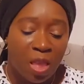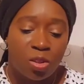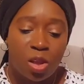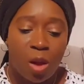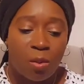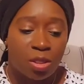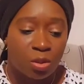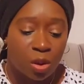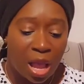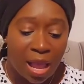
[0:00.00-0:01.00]
So I
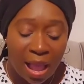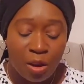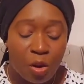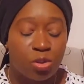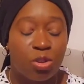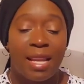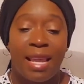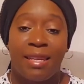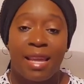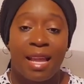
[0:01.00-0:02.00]
was, I continued
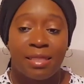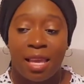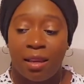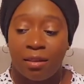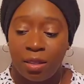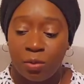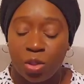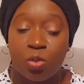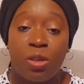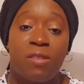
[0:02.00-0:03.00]
like that. And he
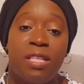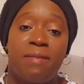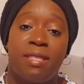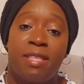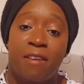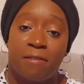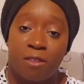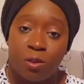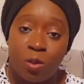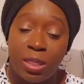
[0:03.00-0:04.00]
was revealing himself
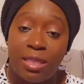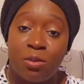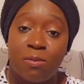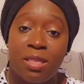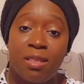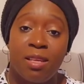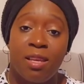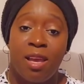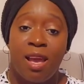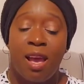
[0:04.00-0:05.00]
slowly to me
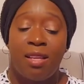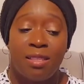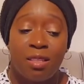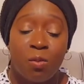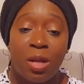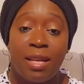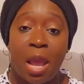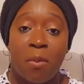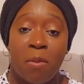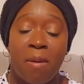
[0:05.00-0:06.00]
until one
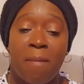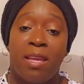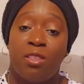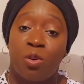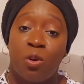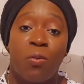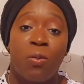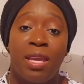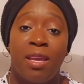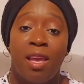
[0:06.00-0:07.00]
day I remember he told
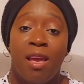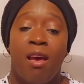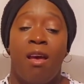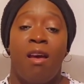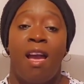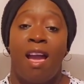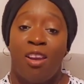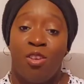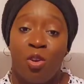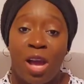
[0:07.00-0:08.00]
me,
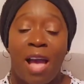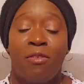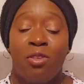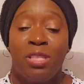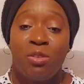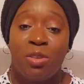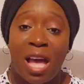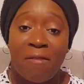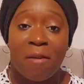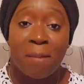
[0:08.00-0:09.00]
you need to
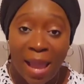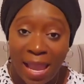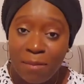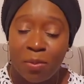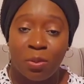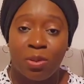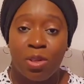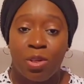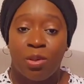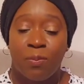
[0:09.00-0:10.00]
have a Bible,
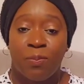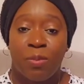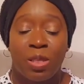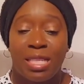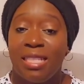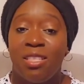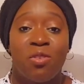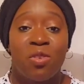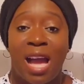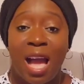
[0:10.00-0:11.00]
because I
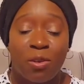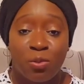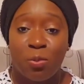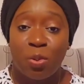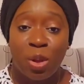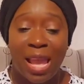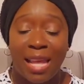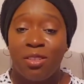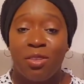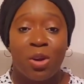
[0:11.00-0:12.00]
didn't know how to pray.
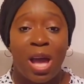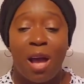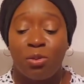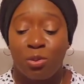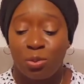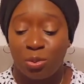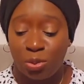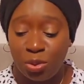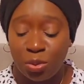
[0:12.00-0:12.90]
I didn't know how to, you